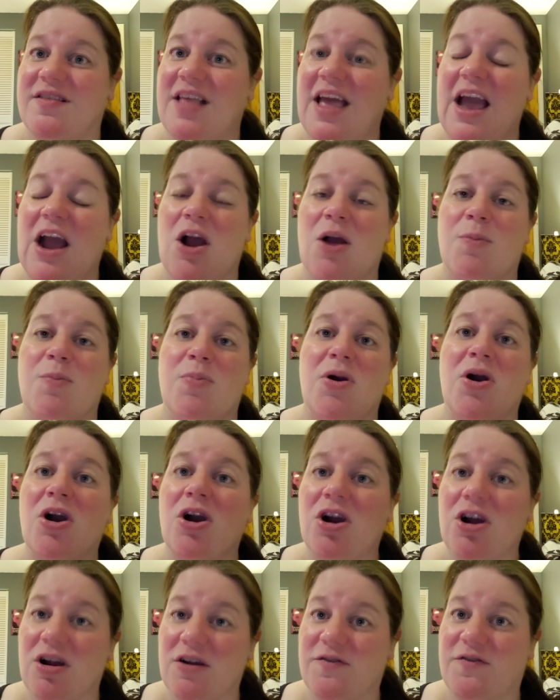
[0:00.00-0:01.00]
They are
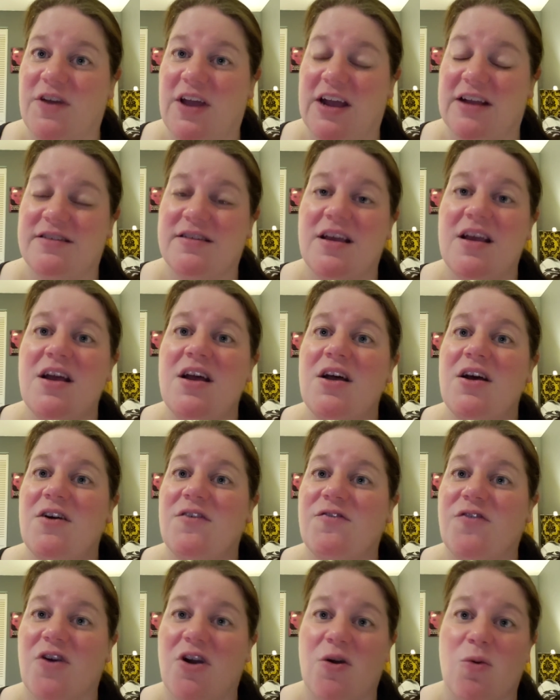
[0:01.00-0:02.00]
perfect
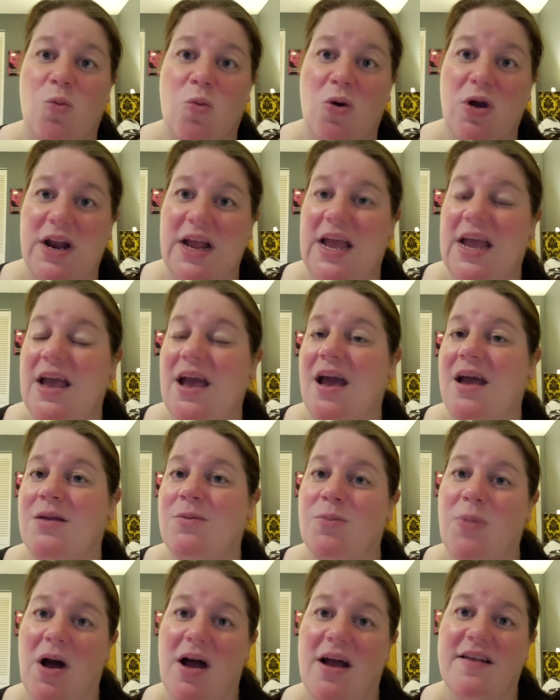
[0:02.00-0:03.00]
for Woody
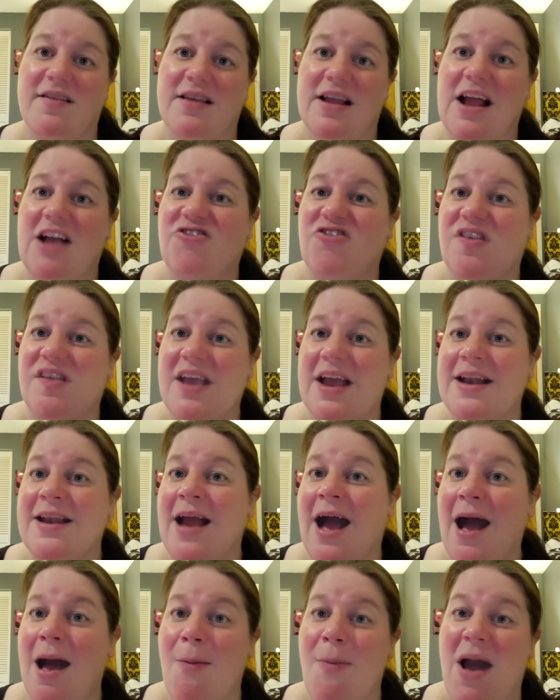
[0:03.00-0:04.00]
and Buzz, and I just
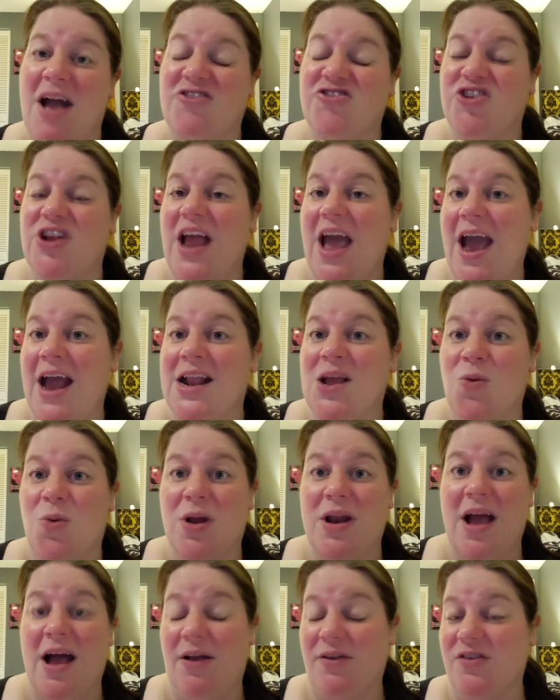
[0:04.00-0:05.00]
cannot imagine
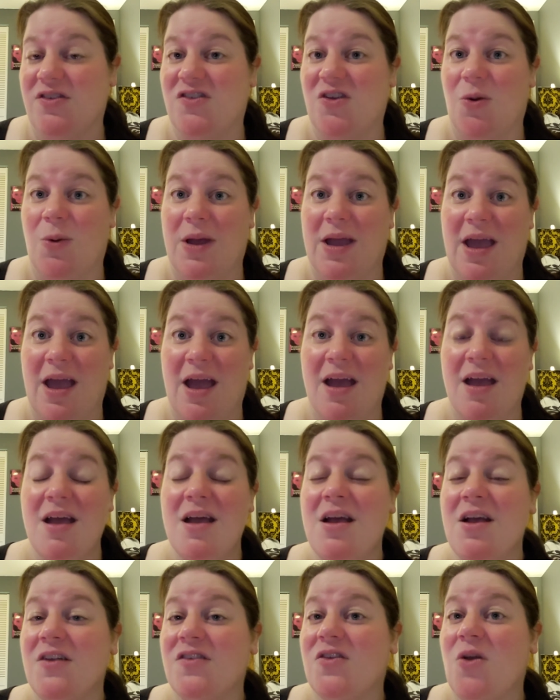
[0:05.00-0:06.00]
anyone else doing it.
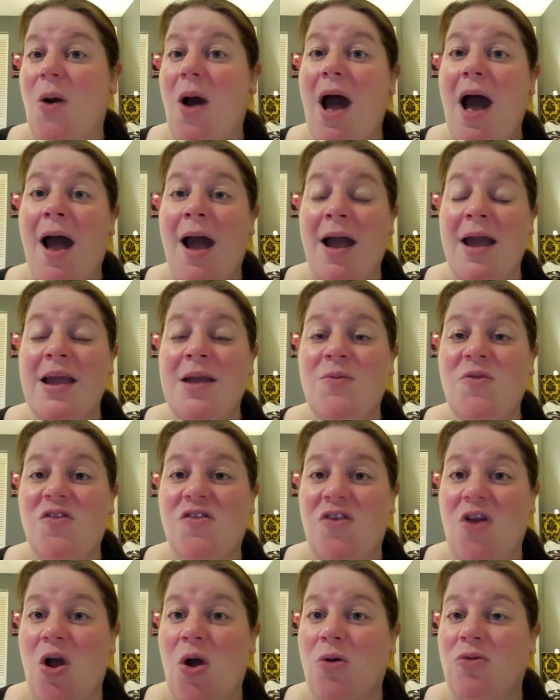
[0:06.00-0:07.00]
So I am
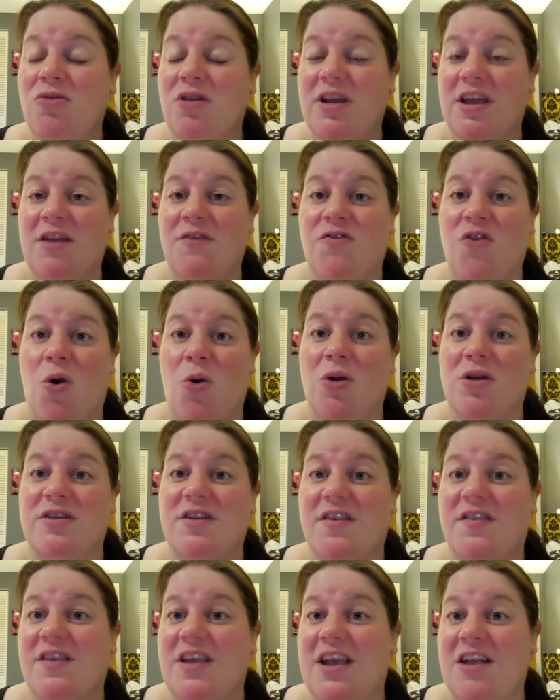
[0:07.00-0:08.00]
so looking forward
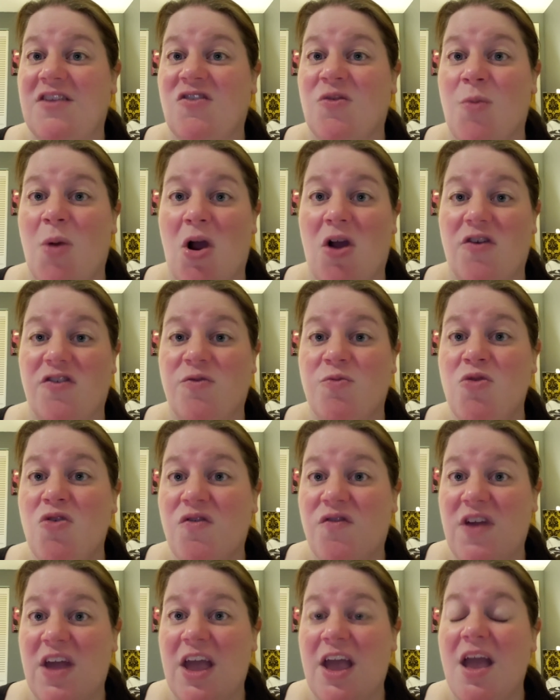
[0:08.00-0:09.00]
to seeing tomorrow's
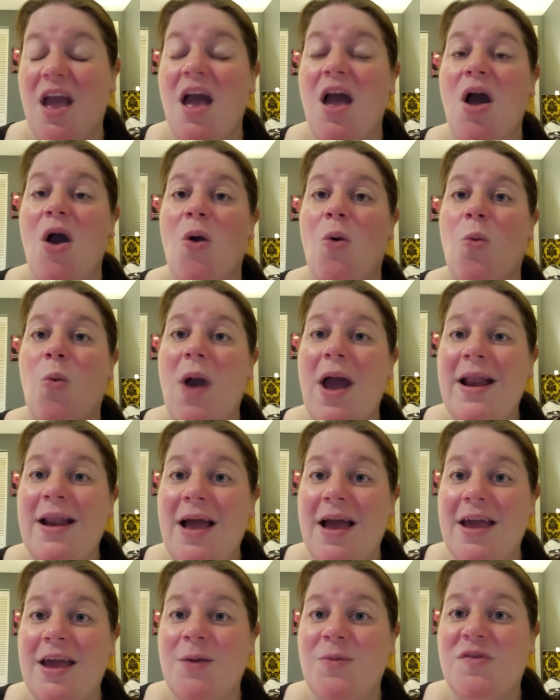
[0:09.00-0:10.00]
movie. When
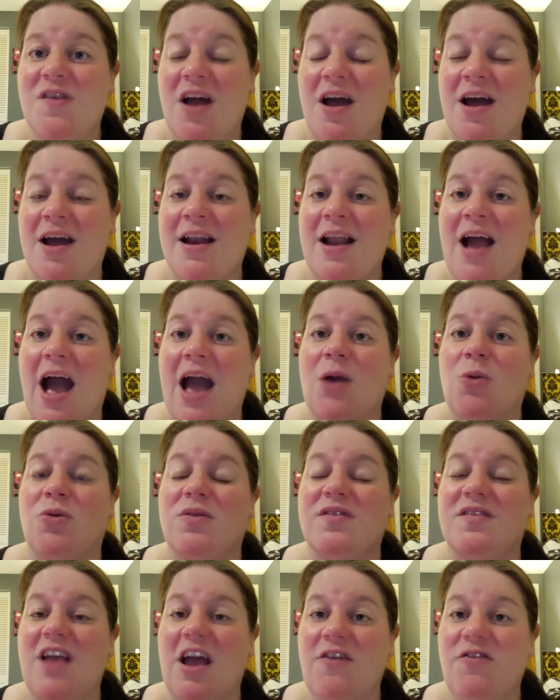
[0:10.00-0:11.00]
I am done, I will
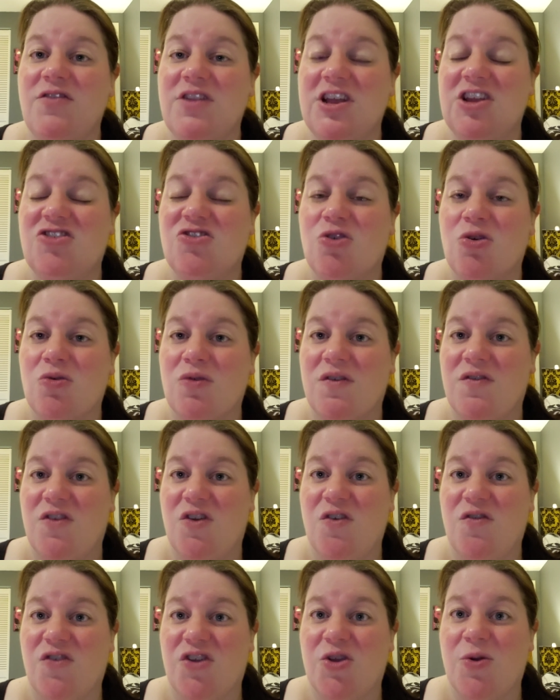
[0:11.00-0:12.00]
definitely do a
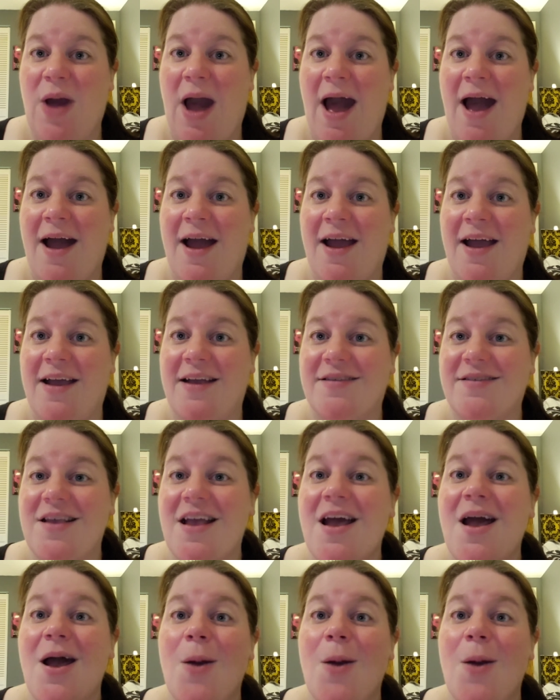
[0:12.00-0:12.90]
review for you guys.